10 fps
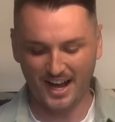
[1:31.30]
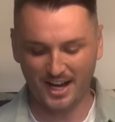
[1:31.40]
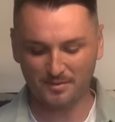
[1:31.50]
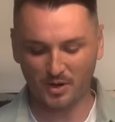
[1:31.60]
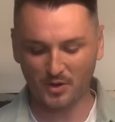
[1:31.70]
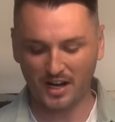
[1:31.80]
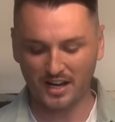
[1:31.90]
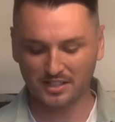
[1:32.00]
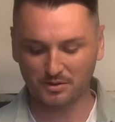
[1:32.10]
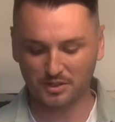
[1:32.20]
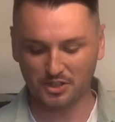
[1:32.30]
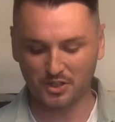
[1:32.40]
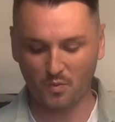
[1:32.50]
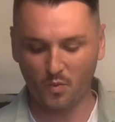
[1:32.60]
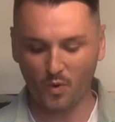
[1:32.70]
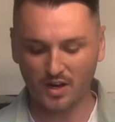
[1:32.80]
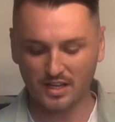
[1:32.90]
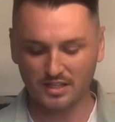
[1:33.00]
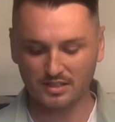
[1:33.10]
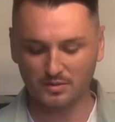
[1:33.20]
Um, all right, next question. What
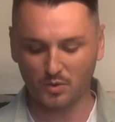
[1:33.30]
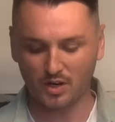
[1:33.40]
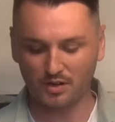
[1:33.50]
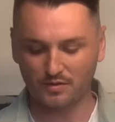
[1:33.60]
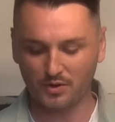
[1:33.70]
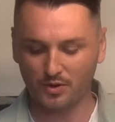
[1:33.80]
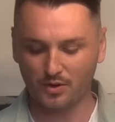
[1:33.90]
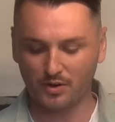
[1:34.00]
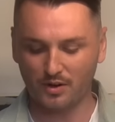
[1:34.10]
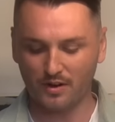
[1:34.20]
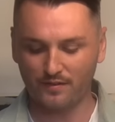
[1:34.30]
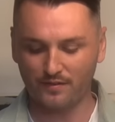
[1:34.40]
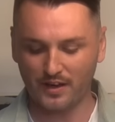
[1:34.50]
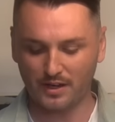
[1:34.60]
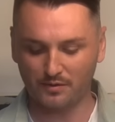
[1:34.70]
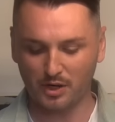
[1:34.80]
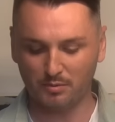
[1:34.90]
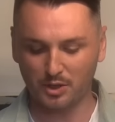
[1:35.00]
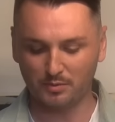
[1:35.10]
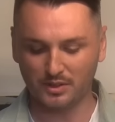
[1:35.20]
is one of your favorite
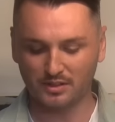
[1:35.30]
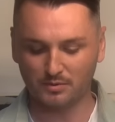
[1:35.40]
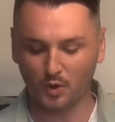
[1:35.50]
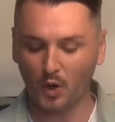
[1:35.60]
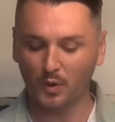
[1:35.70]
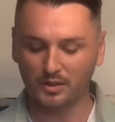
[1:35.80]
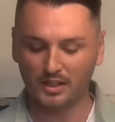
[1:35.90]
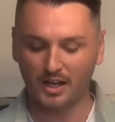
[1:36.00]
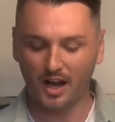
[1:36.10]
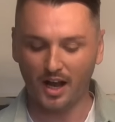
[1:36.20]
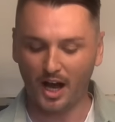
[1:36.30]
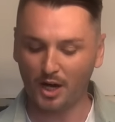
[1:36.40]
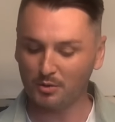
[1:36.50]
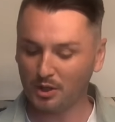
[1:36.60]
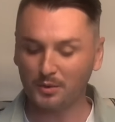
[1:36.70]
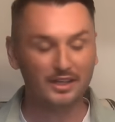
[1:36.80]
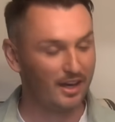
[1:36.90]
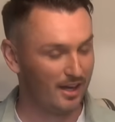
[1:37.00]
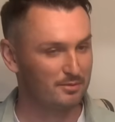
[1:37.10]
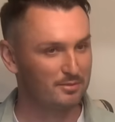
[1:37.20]
moments? Well, I will go
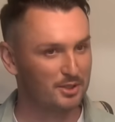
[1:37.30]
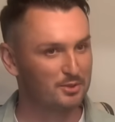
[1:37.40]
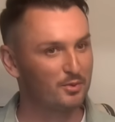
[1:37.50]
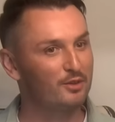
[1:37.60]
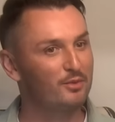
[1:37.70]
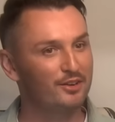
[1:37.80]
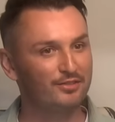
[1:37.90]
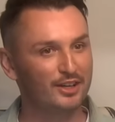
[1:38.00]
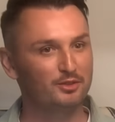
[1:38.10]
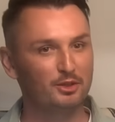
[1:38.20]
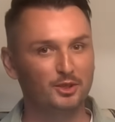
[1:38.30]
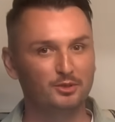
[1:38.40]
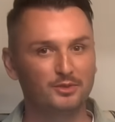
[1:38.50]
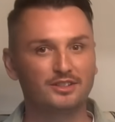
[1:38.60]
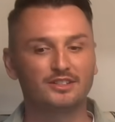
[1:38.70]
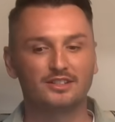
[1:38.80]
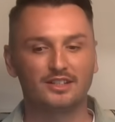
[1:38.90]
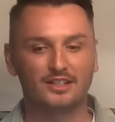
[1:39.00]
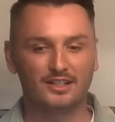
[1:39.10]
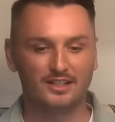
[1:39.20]
again, because one of my favorite moments
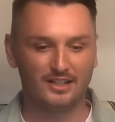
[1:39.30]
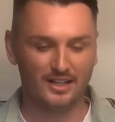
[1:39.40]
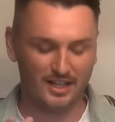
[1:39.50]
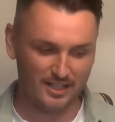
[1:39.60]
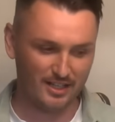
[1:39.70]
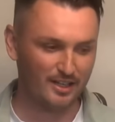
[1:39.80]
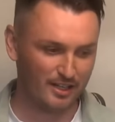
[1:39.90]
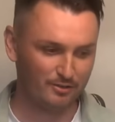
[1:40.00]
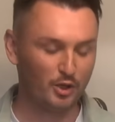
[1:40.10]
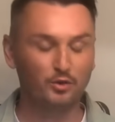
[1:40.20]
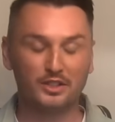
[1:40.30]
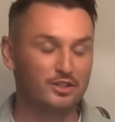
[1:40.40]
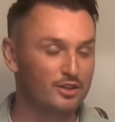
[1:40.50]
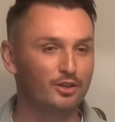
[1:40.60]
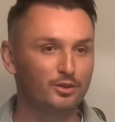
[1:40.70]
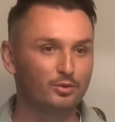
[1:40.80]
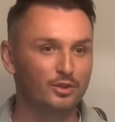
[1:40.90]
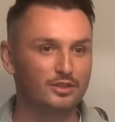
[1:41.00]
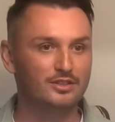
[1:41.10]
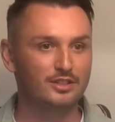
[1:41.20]
uh, involving you
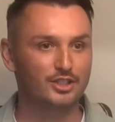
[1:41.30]
was